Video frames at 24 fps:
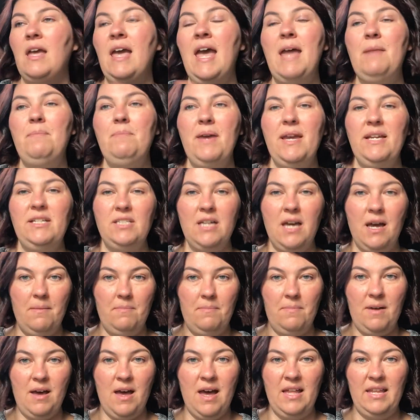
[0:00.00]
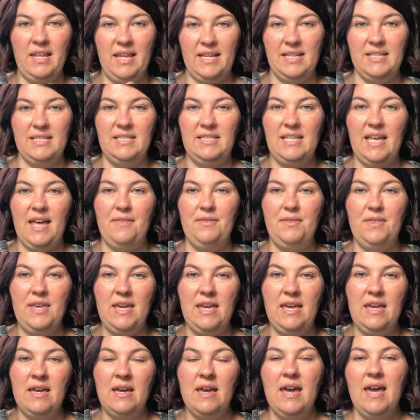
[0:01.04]
had picked up, uh, like I said,
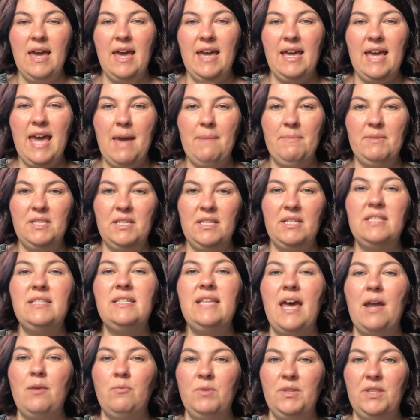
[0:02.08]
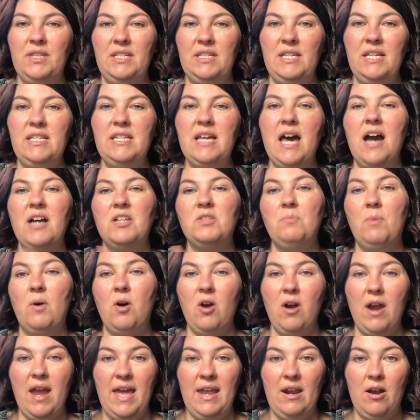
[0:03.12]
the it came as a set with the detox
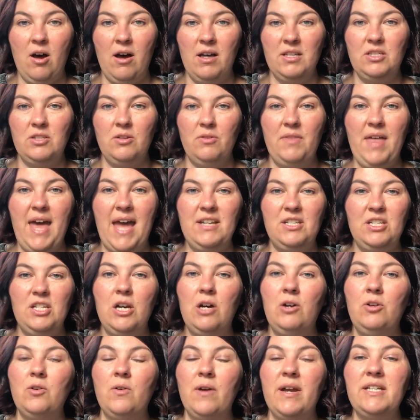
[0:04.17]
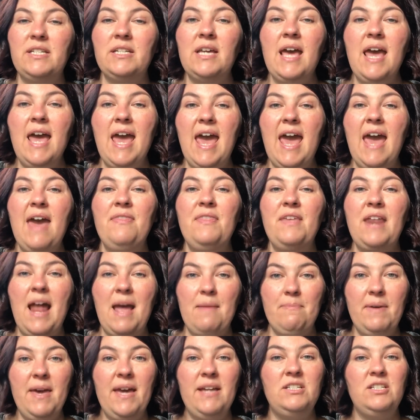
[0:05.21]
bar and also that deodorant. And then
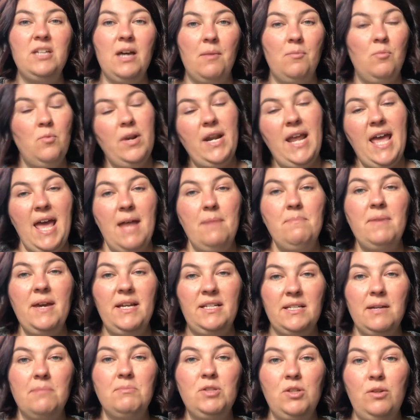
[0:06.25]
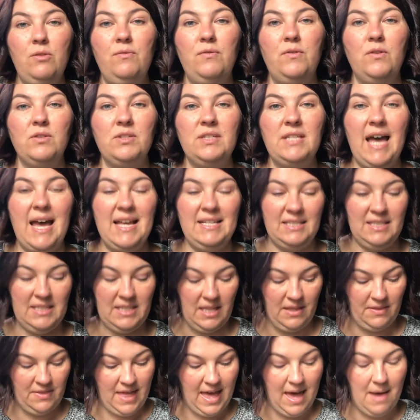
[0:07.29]
I picked up, went ahead and picked up two full sizes
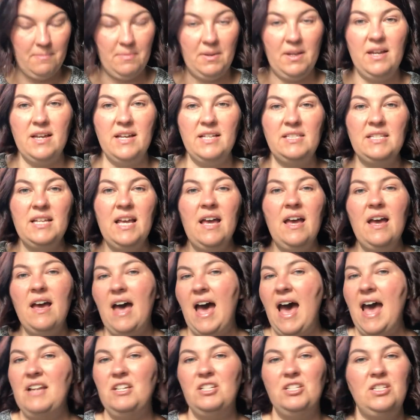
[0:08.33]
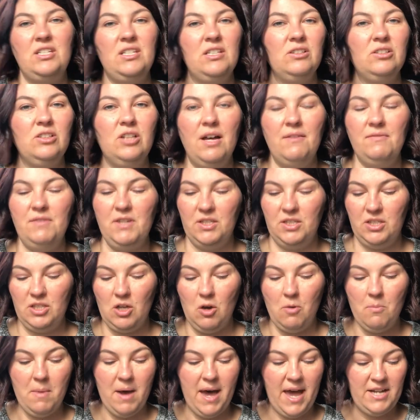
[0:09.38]
in that because I just loved it
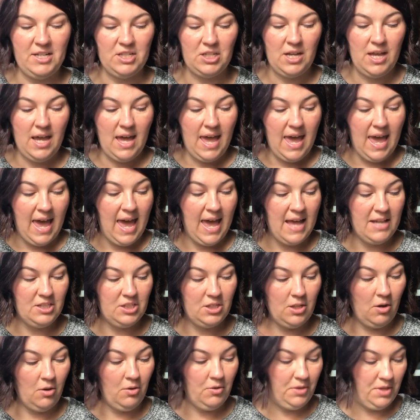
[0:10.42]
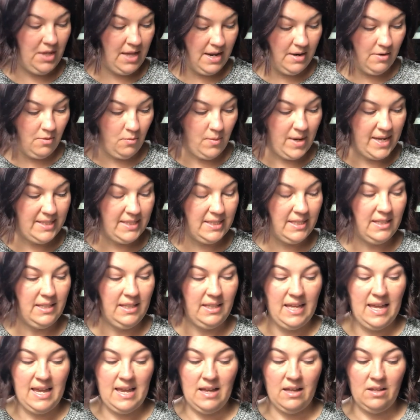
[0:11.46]
so much. And so then
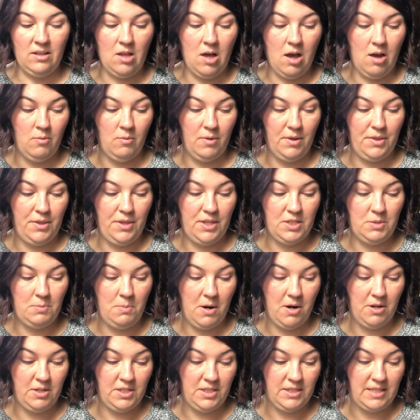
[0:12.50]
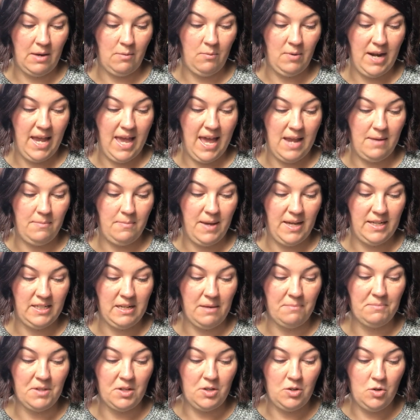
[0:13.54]
recently, along with this purchase, I went ahead and picked
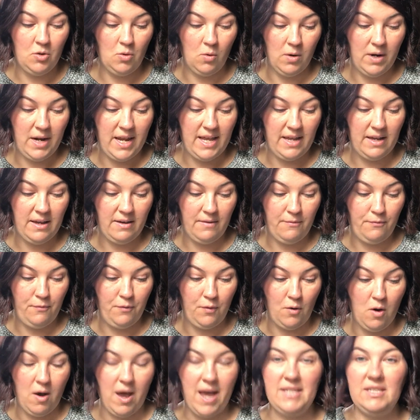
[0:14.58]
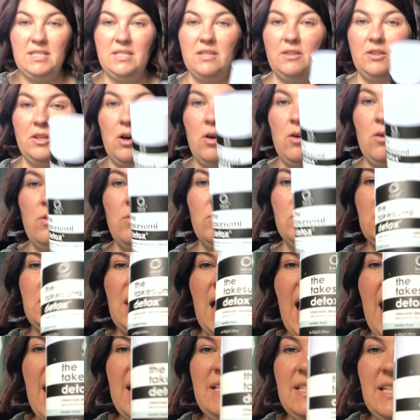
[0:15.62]
up the Nordic Frost, the whole
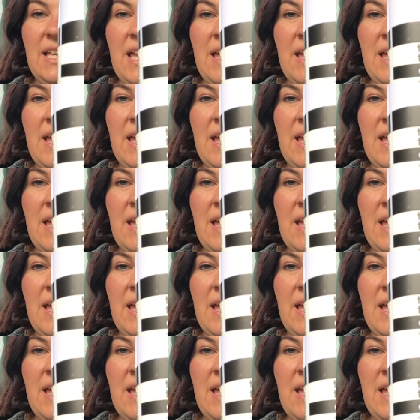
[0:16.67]
size